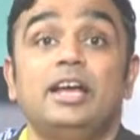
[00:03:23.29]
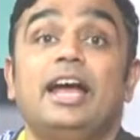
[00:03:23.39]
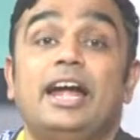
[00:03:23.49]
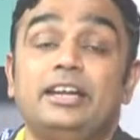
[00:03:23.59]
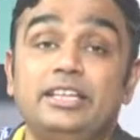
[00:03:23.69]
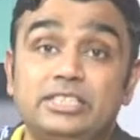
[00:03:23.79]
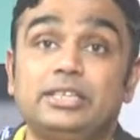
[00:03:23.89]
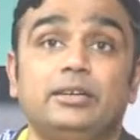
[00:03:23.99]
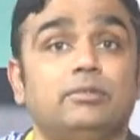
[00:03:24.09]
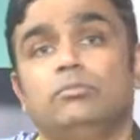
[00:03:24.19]
And he
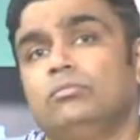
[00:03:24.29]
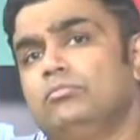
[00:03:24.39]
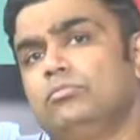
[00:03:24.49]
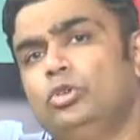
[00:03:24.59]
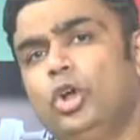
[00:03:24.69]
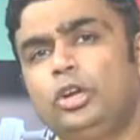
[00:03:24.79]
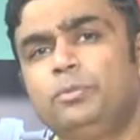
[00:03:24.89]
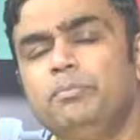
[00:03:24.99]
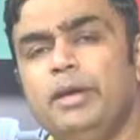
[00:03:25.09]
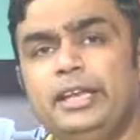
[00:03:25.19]
said, not
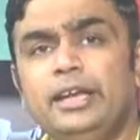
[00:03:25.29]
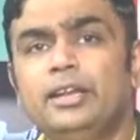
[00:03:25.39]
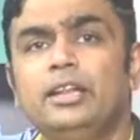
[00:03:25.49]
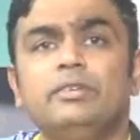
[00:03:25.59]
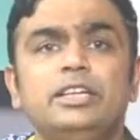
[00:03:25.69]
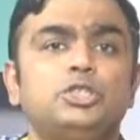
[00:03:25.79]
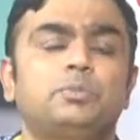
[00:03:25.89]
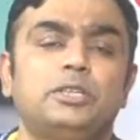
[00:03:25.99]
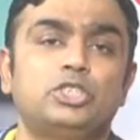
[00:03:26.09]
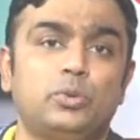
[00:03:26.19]
many deliveries
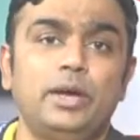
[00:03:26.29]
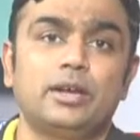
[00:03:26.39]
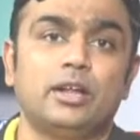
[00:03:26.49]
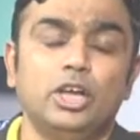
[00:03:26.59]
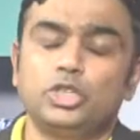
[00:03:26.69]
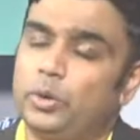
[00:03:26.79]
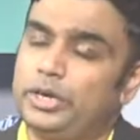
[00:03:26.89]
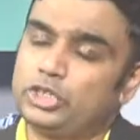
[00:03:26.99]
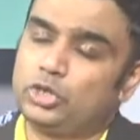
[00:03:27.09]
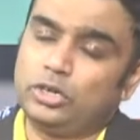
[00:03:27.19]
spun square. So it
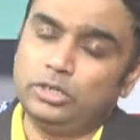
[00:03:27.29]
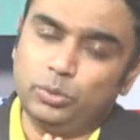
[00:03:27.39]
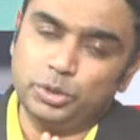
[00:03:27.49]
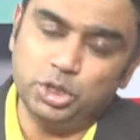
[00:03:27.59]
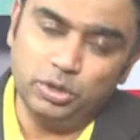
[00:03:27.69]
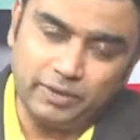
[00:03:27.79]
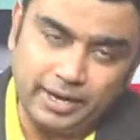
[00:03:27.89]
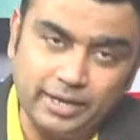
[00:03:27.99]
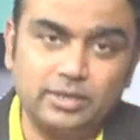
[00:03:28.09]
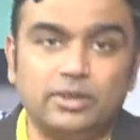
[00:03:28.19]
is not the question of a
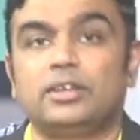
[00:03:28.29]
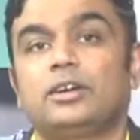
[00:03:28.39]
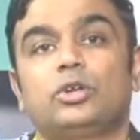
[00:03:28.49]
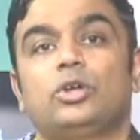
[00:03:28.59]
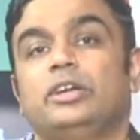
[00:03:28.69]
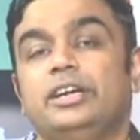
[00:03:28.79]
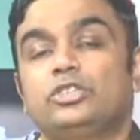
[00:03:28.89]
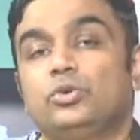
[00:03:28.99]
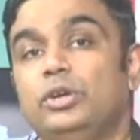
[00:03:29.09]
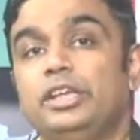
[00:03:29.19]
rank turner at all. It
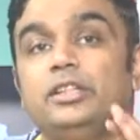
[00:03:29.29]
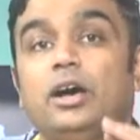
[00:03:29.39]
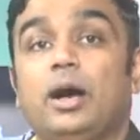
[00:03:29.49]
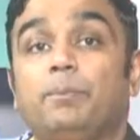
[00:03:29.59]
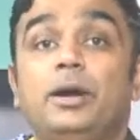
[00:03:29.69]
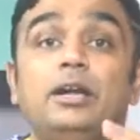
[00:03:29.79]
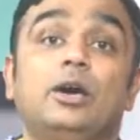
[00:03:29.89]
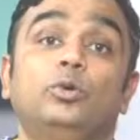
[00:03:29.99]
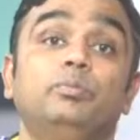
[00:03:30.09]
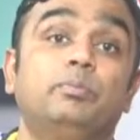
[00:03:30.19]
is only the up and
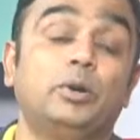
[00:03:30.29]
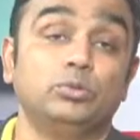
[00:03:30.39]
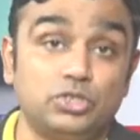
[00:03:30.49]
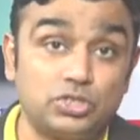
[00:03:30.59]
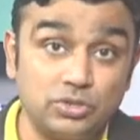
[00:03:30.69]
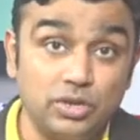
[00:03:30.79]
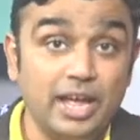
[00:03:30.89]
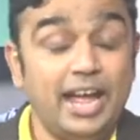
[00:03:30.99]
down bounce.